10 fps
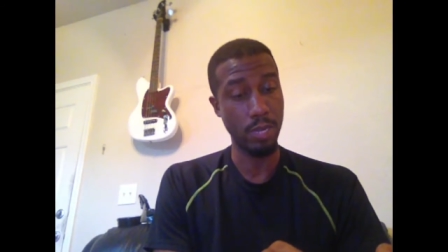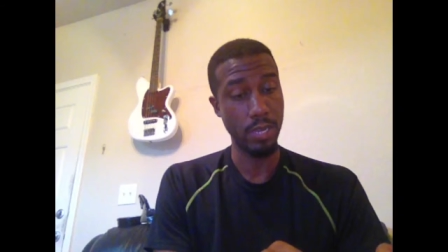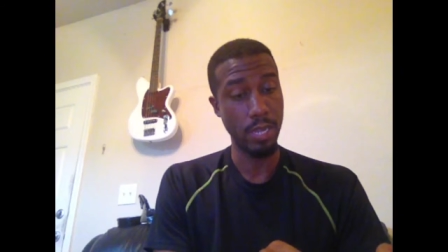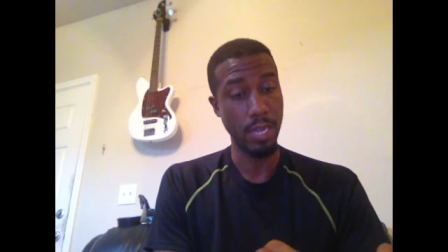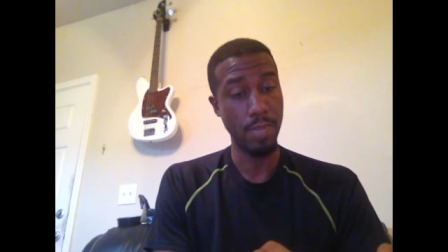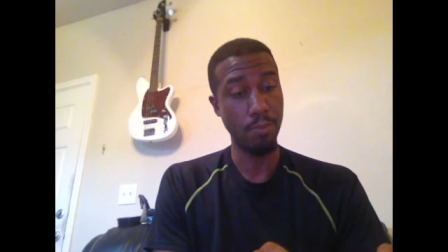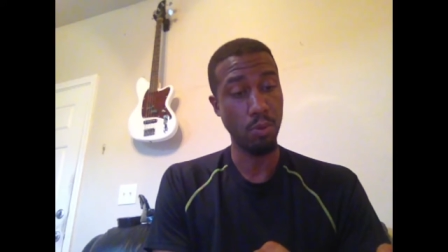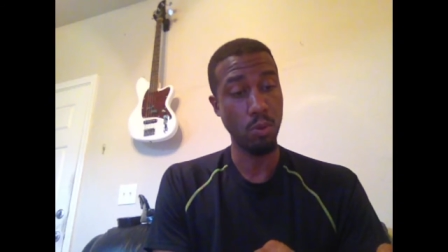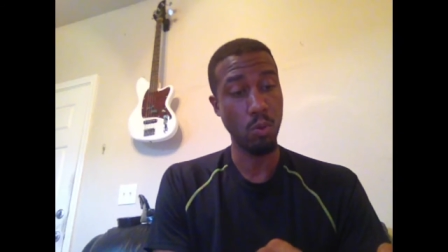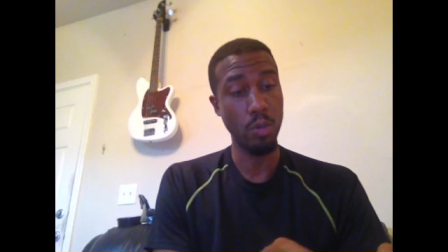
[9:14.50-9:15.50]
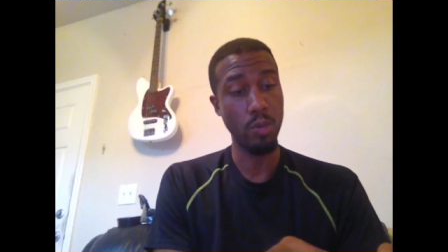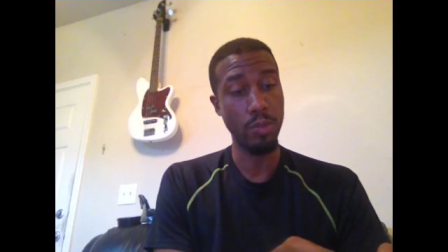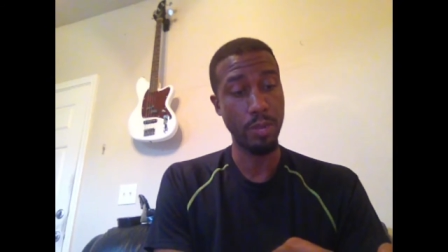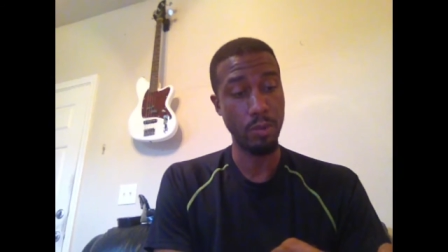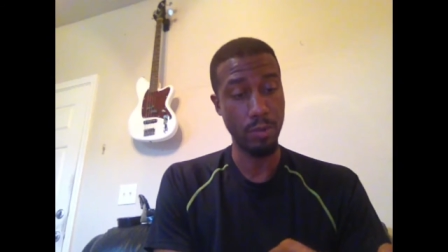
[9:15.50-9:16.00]
it, and he poured oil
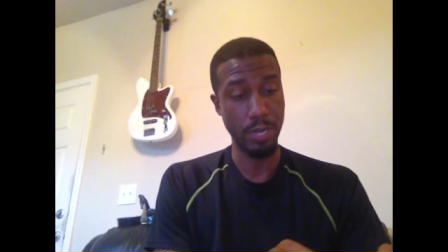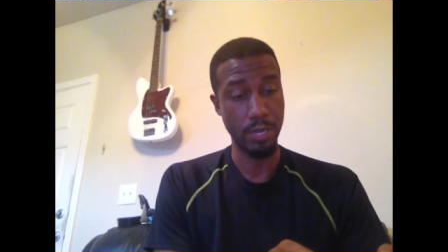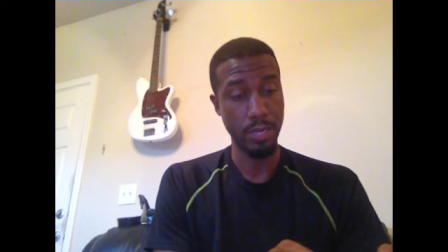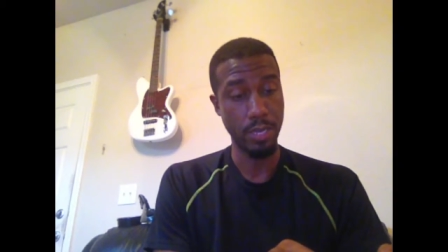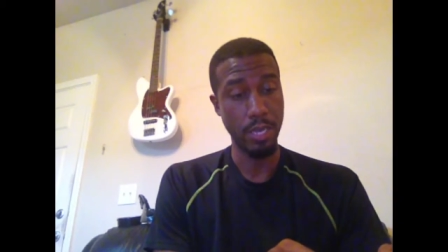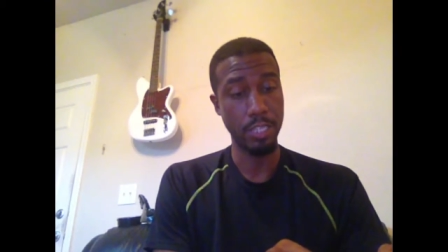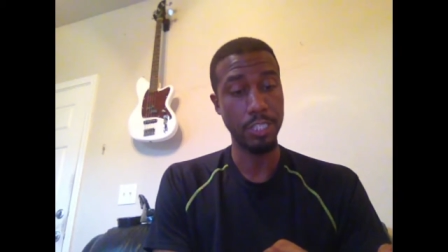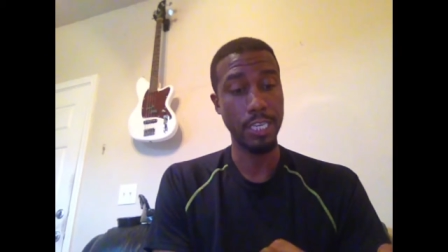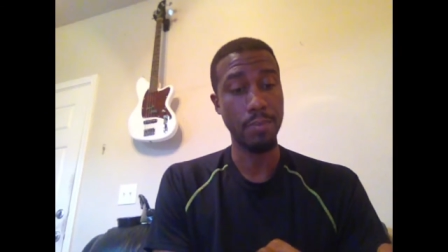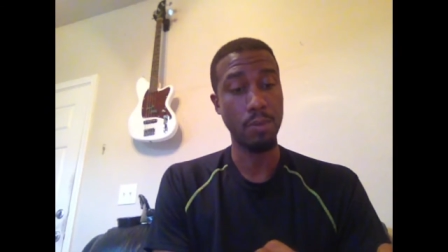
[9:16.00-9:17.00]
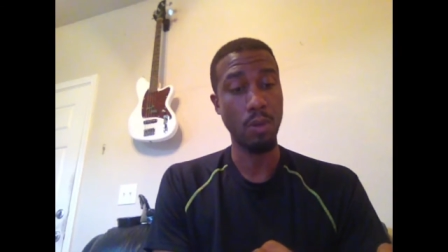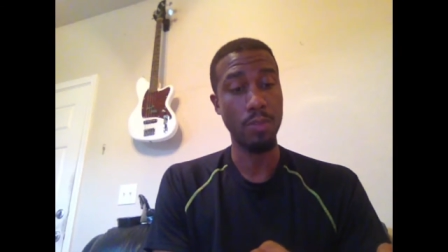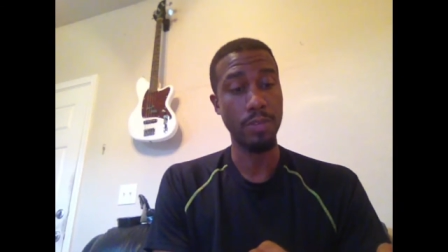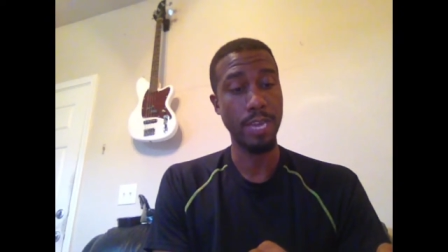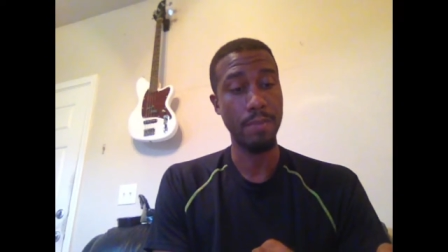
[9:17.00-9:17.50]
there on it, and Jacob called
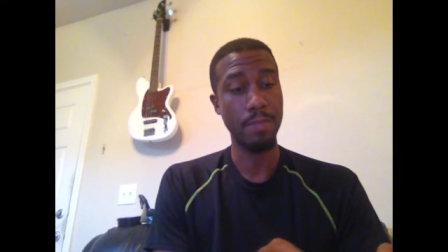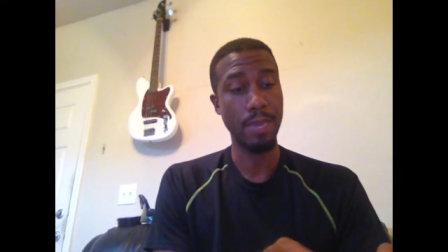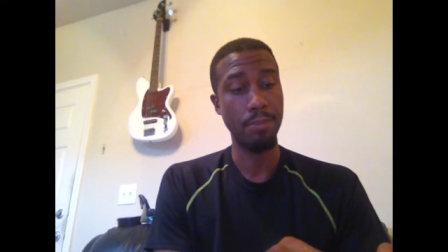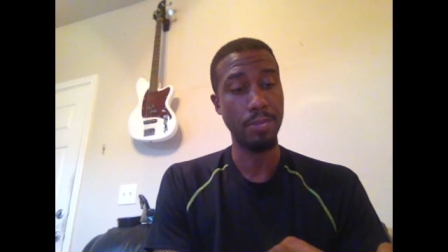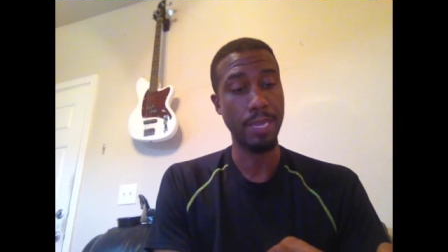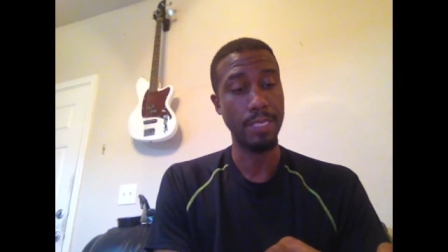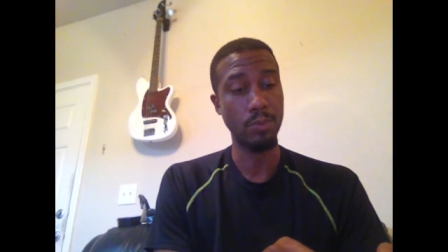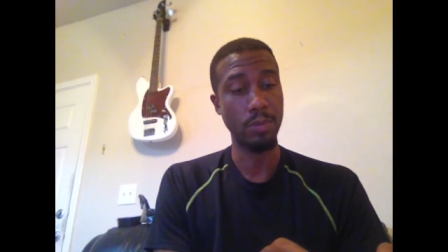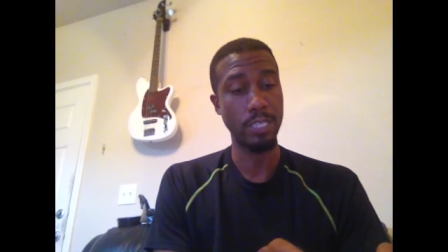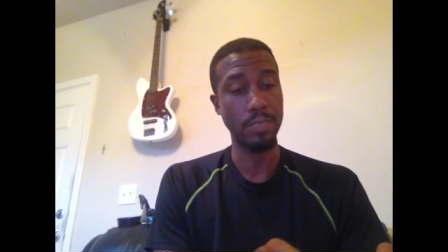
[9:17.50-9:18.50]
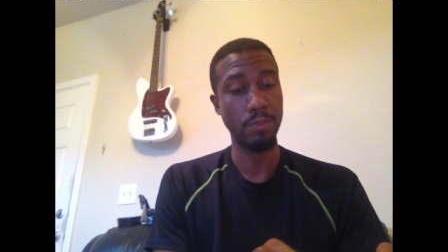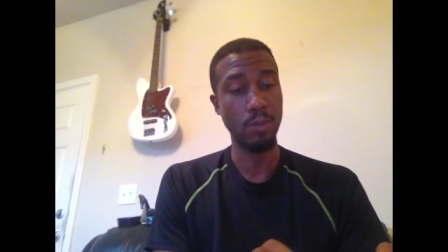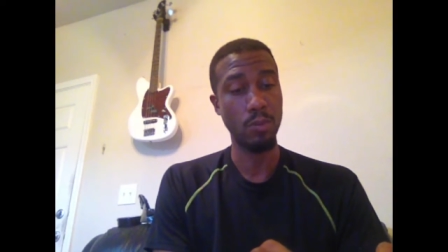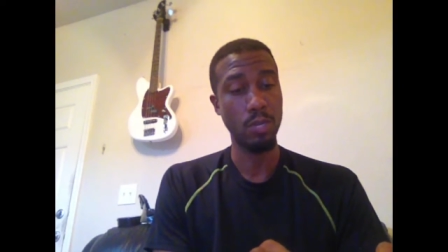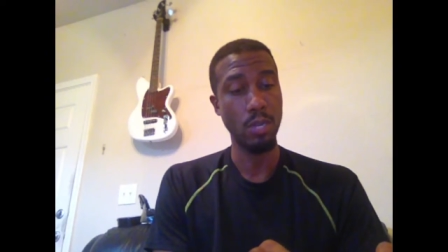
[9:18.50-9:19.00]
the name of that place where he
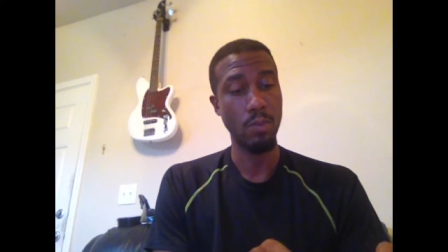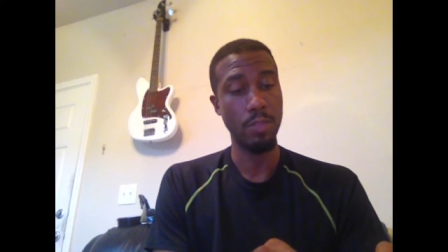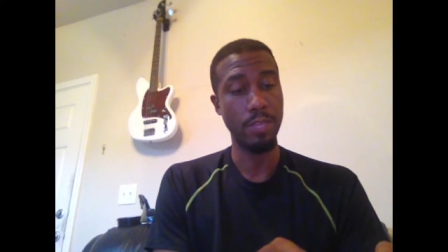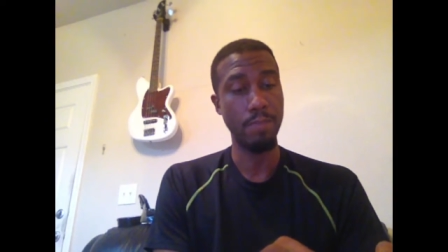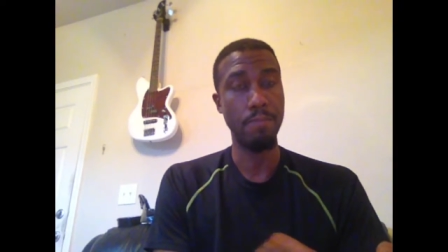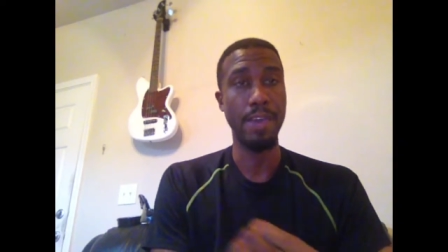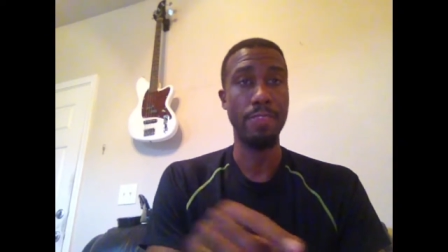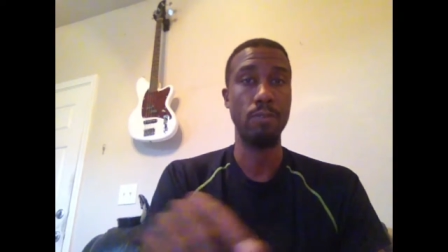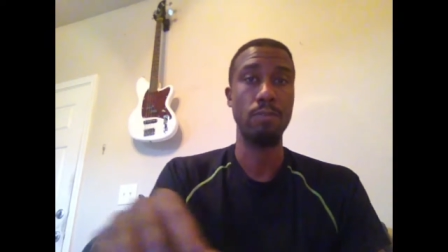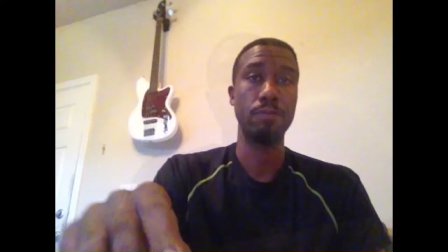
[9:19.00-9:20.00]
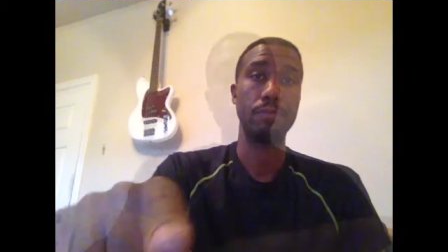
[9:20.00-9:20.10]
spoke with him Bethel.